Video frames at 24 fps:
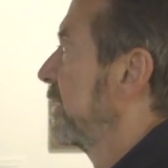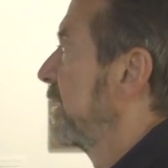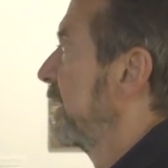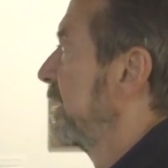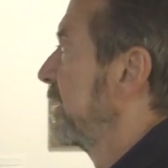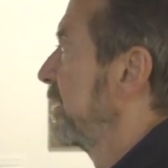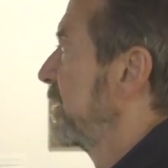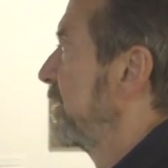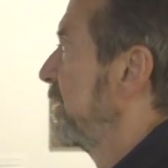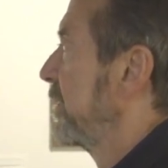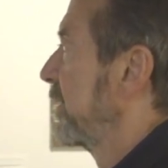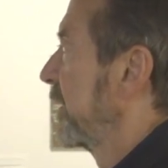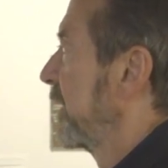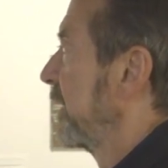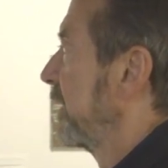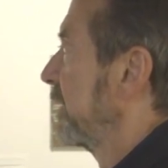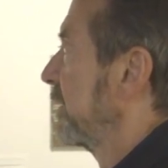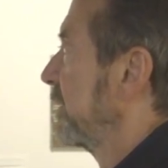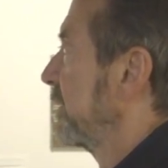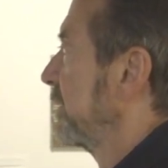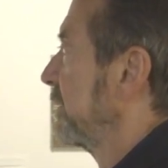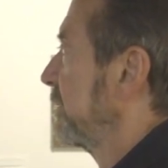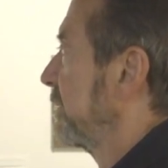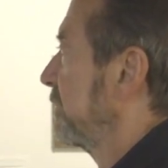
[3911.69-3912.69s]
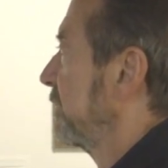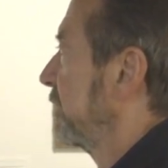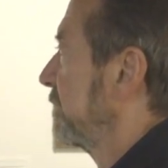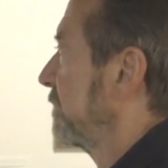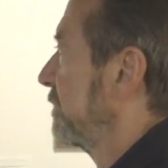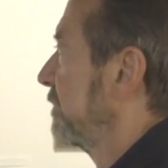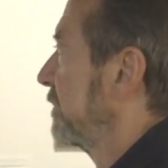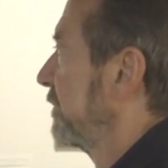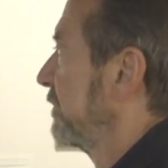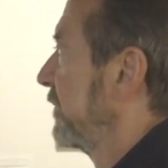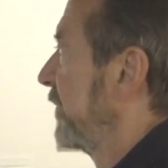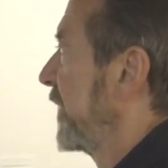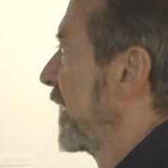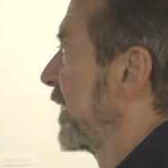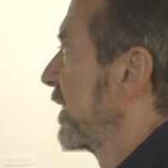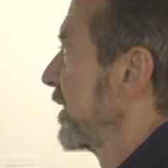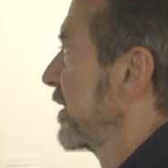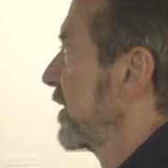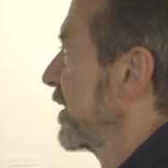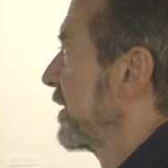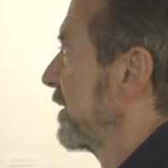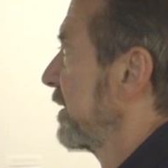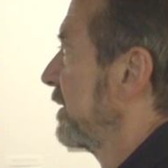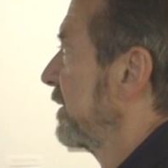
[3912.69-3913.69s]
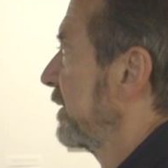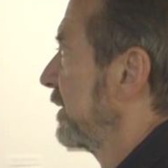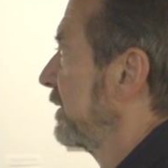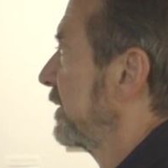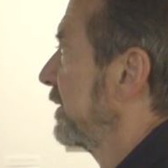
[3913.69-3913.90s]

that you can fix.